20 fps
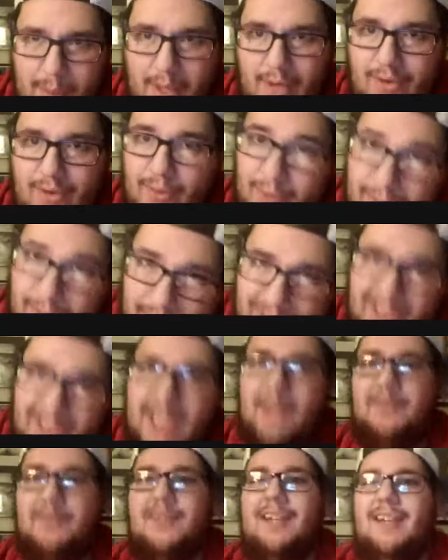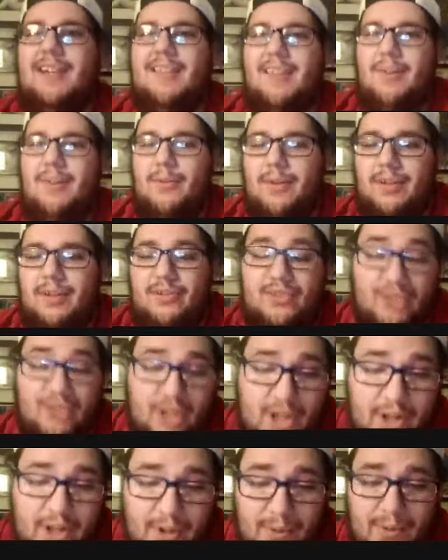Mets. So another lefty to deal with.
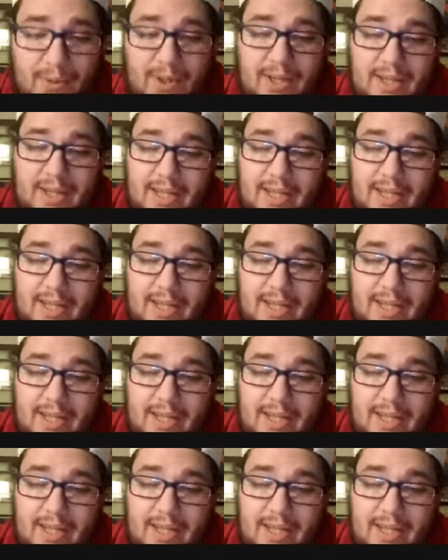So,